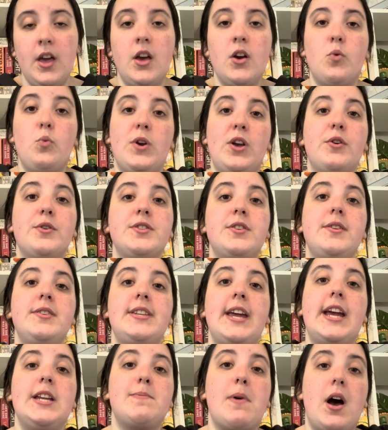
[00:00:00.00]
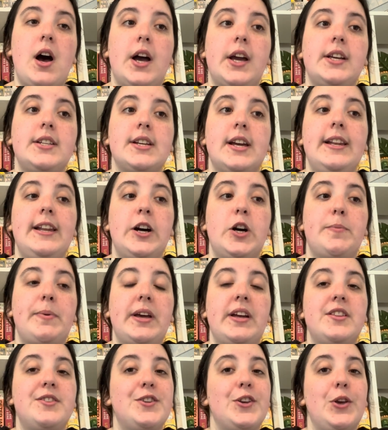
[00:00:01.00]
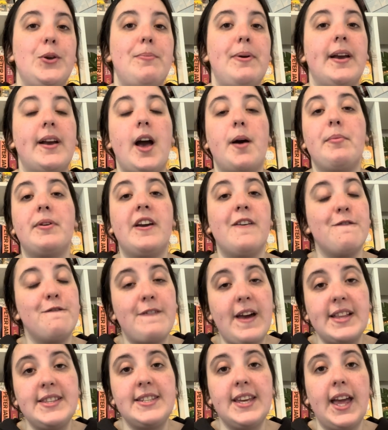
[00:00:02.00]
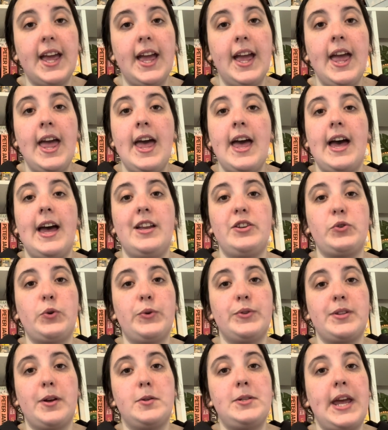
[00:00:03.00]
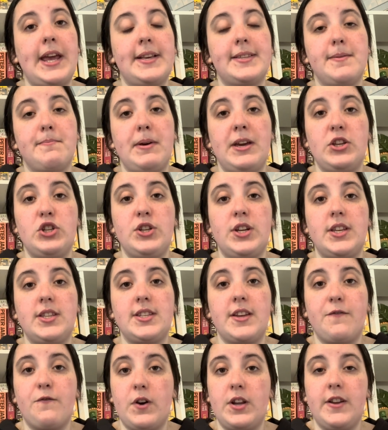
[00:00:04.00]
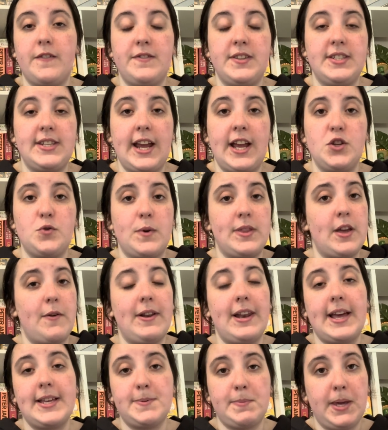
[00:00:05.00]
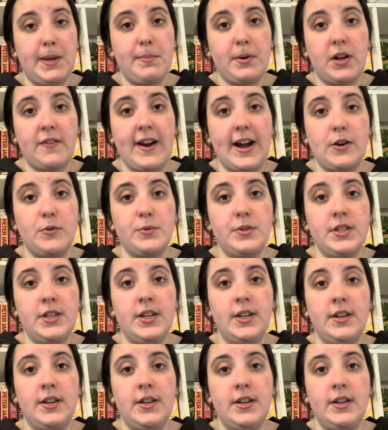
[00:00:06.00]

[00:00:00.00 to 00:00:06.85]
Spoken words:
We also stayed behind a little bit to pick up confetti and also take some pictures in front of the stage when there were less people around.